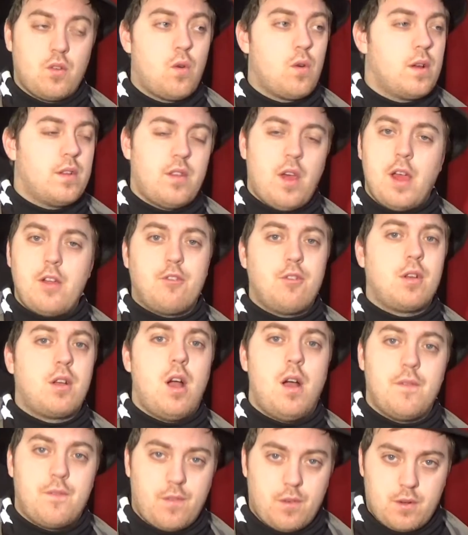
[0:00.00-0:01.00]
Or is Hydra
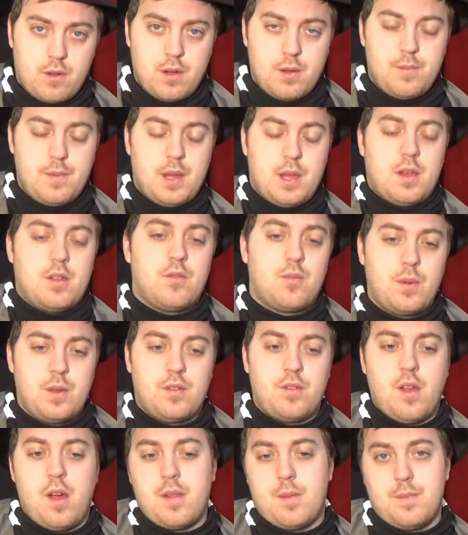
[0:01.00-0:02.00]
gone for good because we
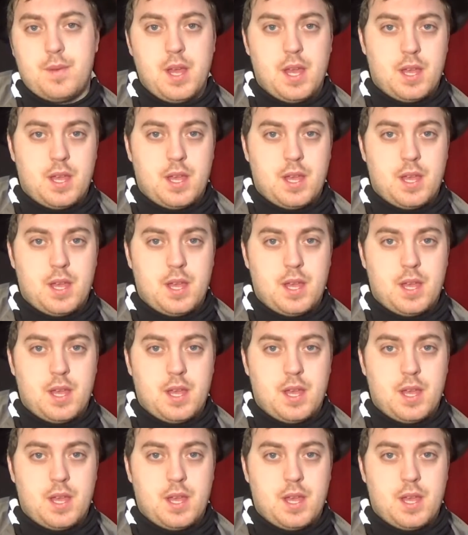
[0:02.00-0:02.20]
saw them